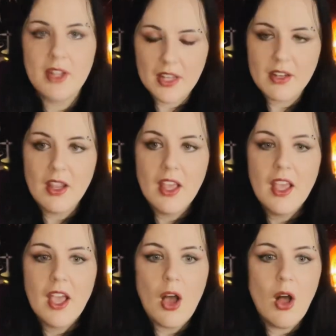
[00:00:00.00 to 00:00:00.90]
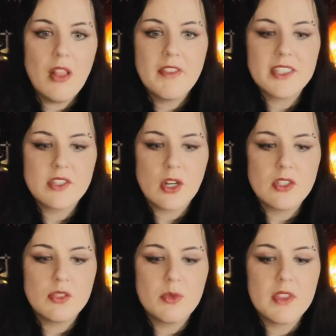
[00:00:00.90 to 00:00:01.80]
and all of that
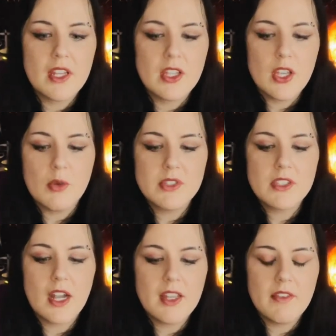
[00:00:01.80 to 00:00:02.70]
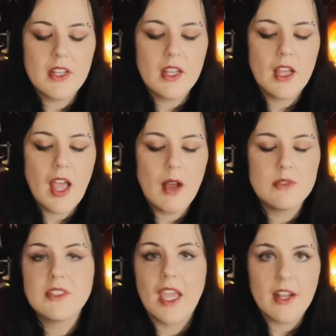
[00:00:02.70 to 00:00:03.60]
starts within you. It's not even
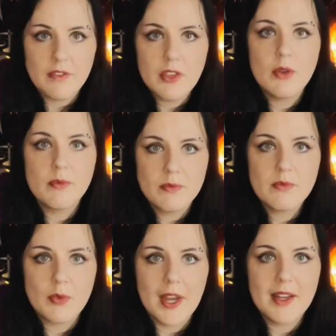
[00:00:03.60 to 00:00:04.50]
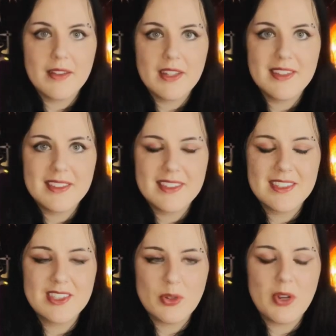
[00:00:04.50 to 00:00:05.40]
outside of you, right?
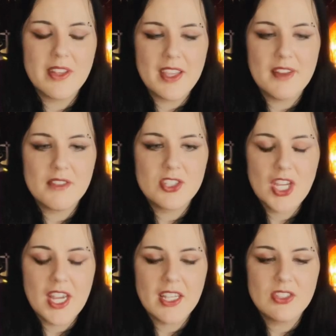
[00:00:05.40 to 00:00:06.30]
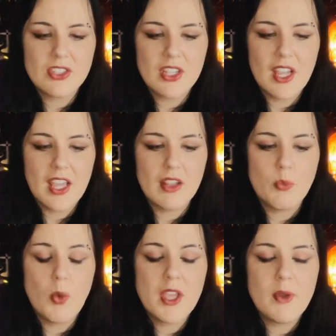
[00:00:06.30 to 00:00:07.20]
The story that you have to change
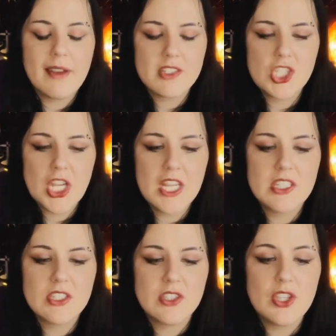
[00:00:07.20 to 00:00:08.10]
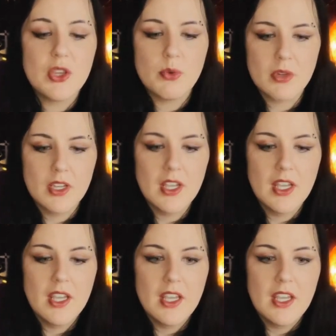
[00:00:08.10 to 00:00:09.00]
and what you have to change is you.
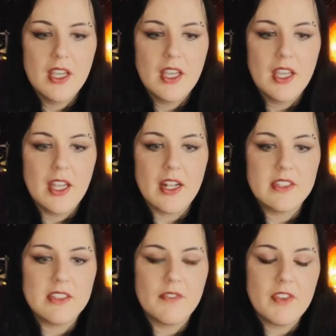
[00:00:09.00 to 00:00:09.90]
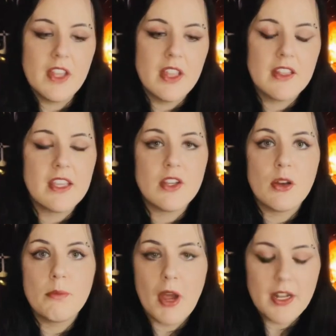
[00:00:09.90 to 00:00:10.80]
It is the feeling that
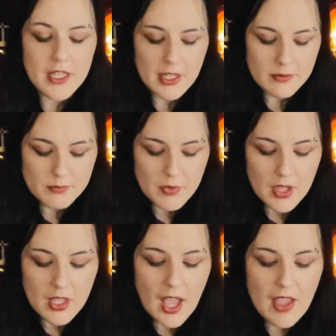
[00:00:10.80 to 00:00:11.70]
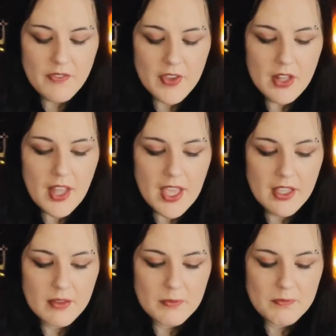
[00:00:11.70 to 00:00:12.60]
you're embodying. I feel like